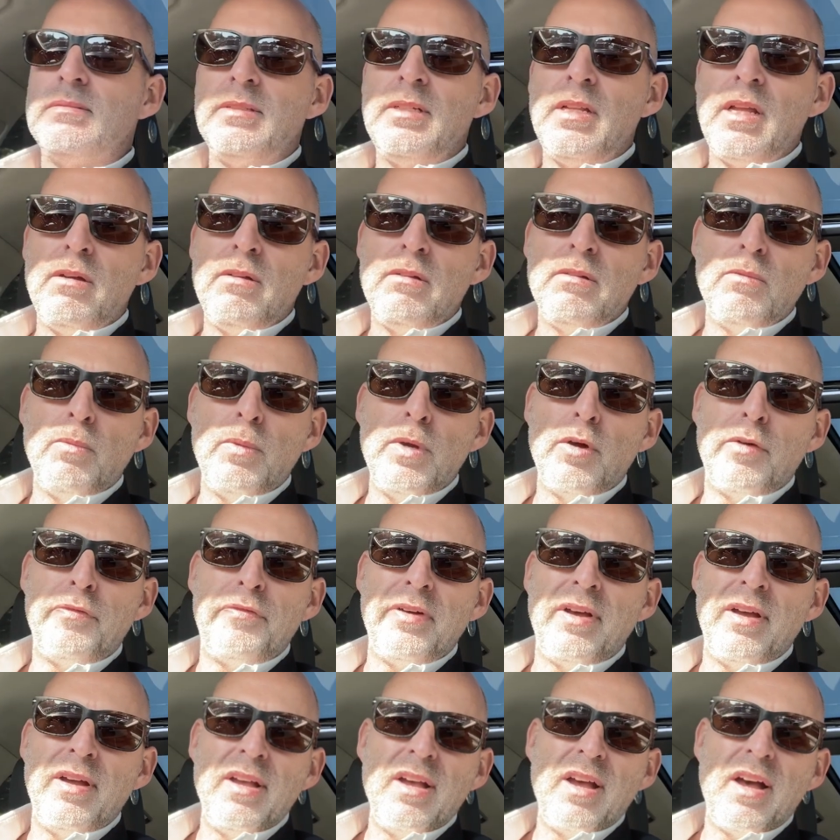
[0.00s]
You know, we
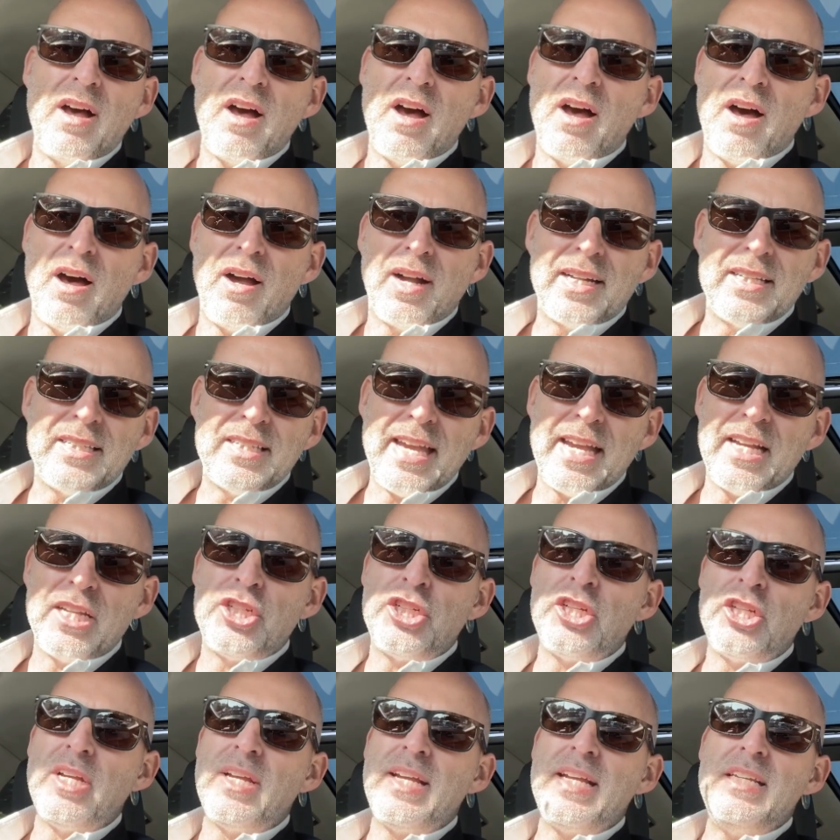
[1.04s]
offer
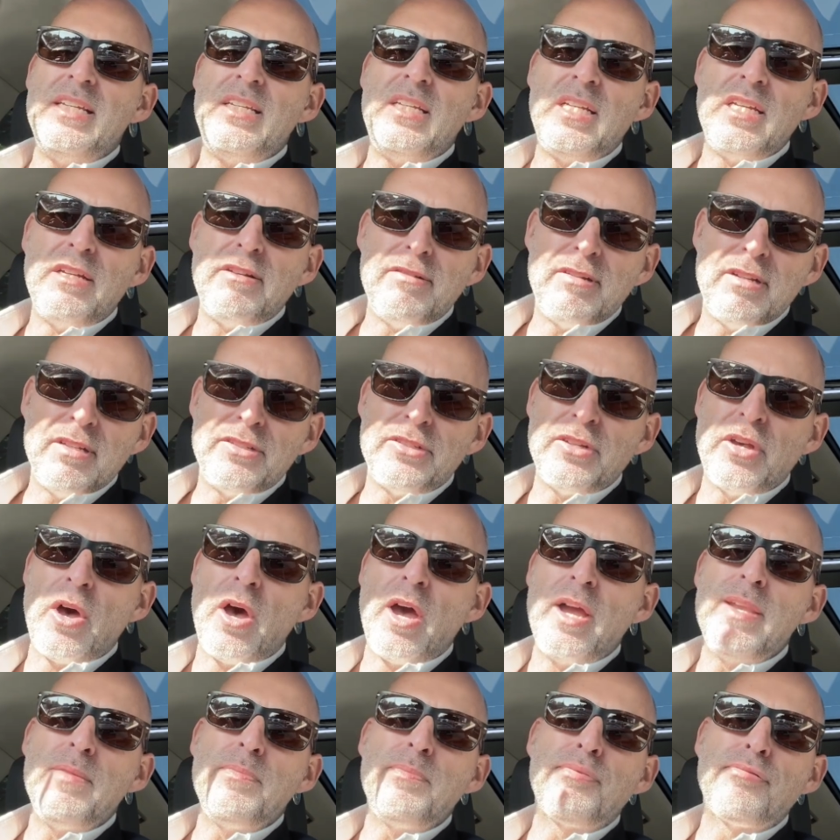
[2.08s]
architecture, interior
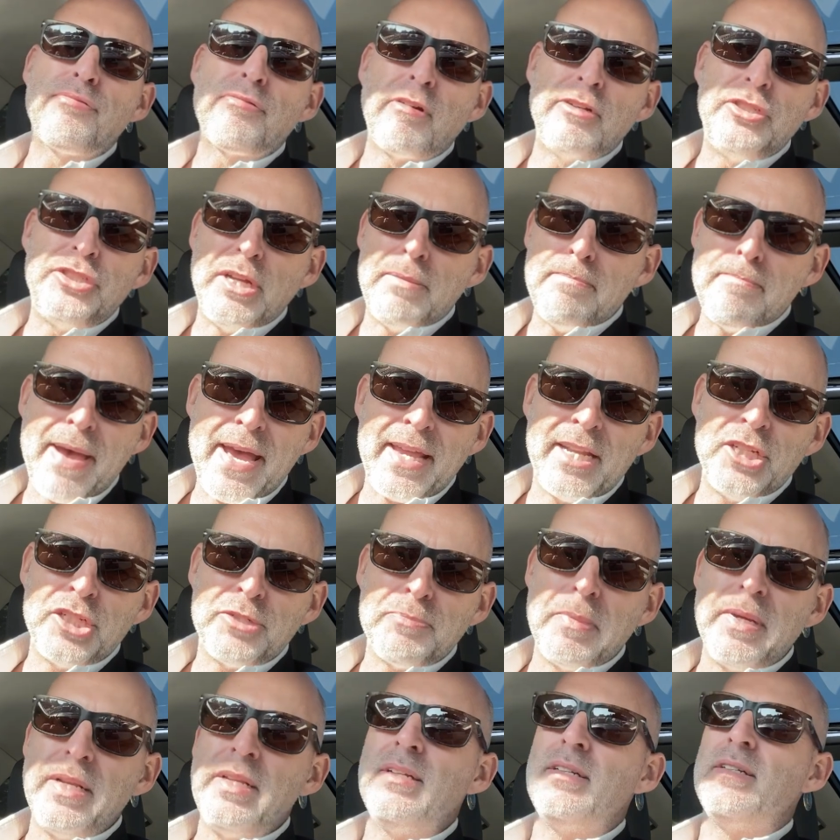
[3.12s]
design, project
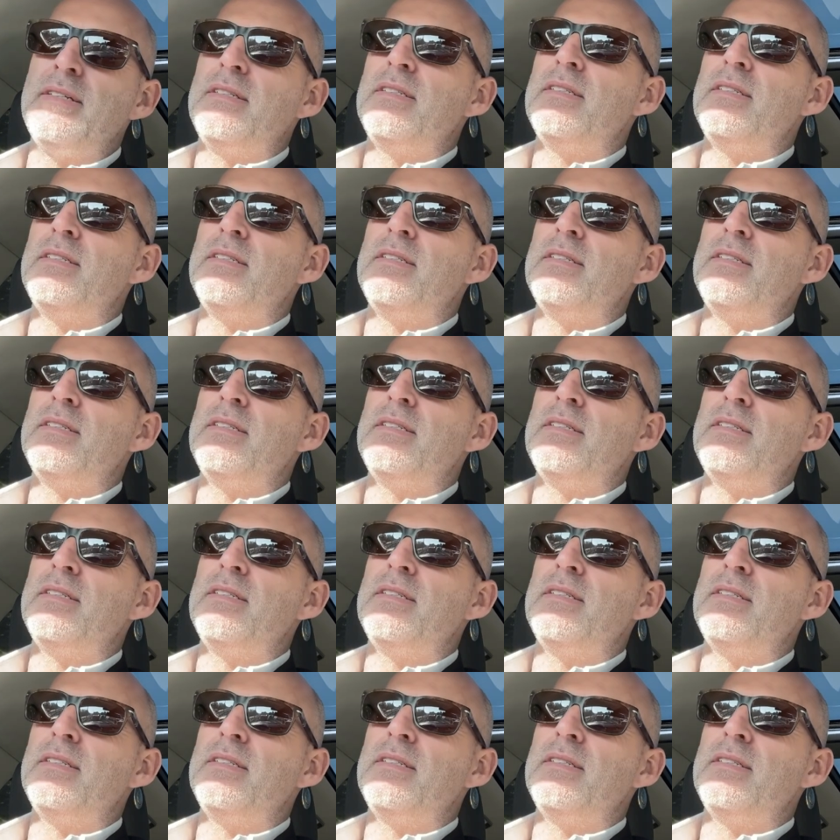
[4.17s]
management,